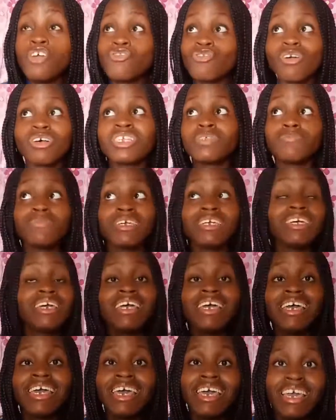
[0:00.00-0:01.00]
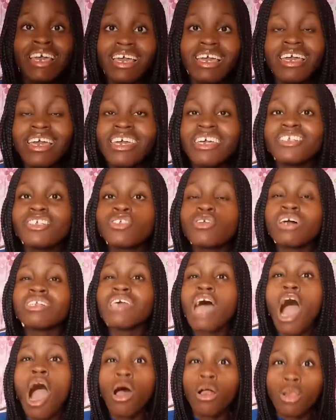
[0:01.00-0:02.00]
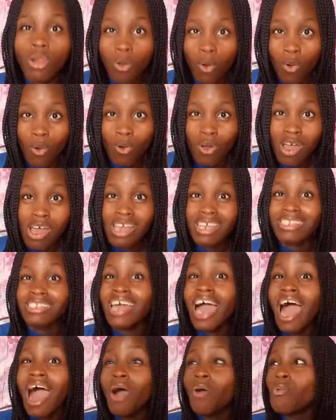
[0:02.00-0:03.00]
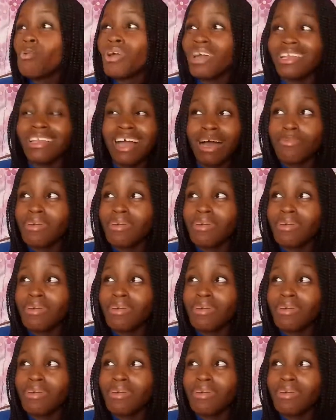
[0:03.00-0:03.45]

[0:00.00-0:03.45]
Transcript: Trust me, it's not how long, it's how well.